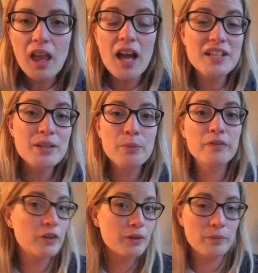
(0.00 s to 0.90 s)
I did
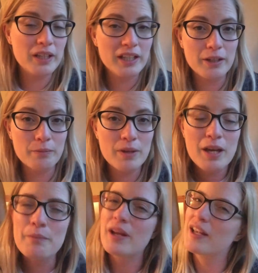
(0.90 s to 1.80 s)
prefer the medium,
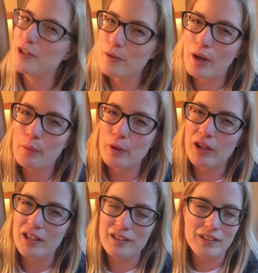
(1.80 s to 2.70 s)
but I knew I
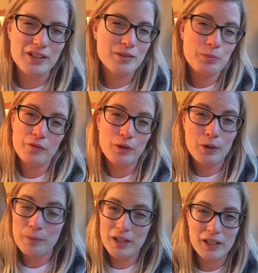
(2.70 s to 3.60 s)
would because I just prefer
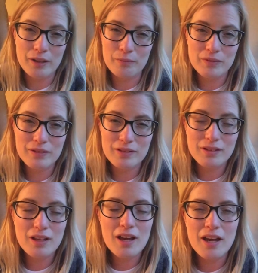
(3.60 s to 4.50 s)
a medium
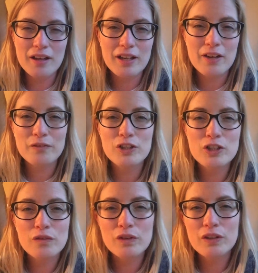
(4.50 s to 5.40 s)
coverage
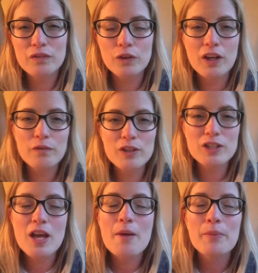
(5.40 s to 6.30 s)
over full
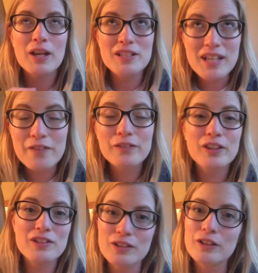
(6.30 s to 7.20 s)
coverage. But I
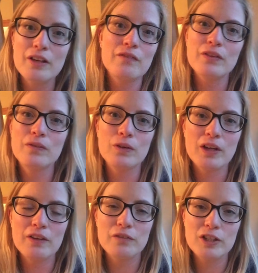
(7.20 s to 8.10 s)
definitely still love the full
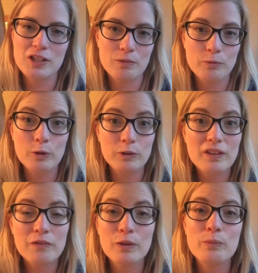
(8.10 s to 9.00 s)
coverage, and we'll
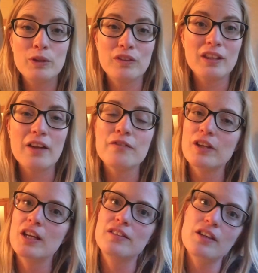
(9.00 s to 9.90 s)
definitely be using that for
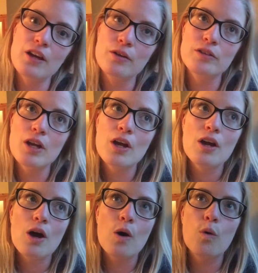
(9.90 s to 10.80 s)
nights out
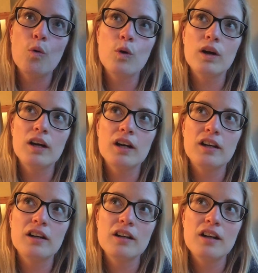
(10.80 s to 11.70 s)
or